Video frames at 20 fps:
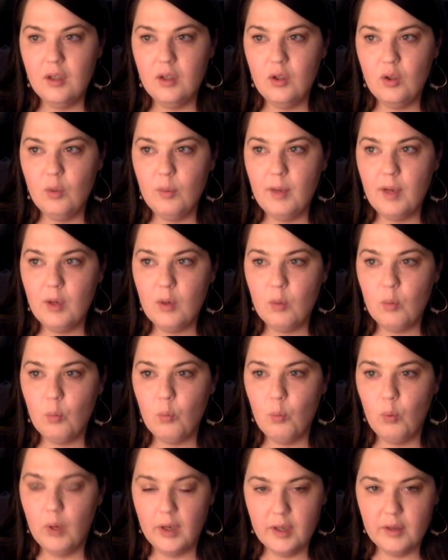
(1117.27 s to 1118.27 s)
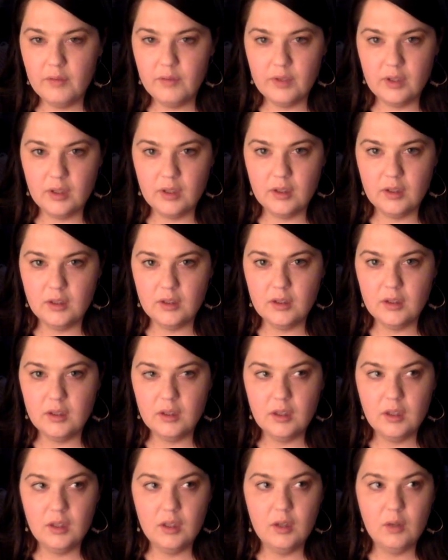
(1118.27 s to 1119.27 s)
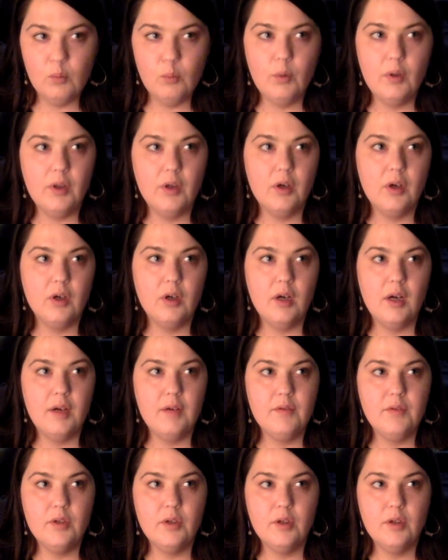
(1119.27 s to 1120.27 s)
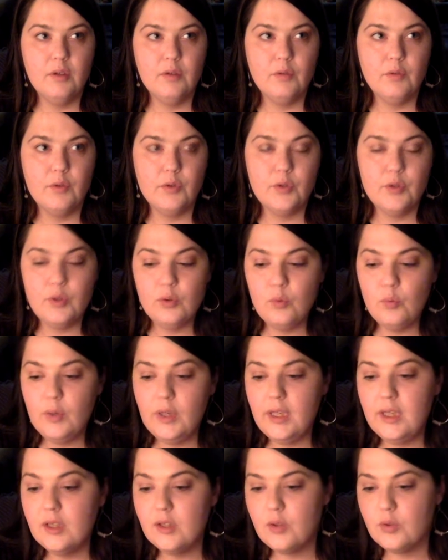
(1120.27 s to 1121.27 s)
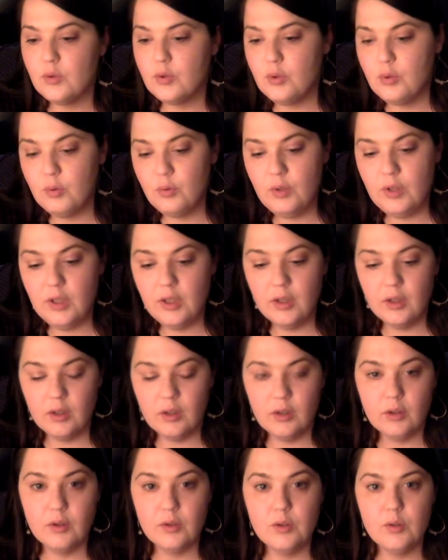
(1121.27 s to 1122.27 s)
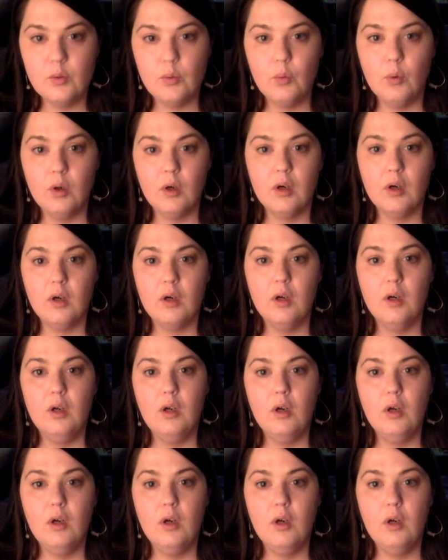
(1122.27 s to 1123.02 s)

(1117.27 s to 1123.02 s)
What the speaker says: no matter what I've done, whether I've done it for 2 weeks or 2 years or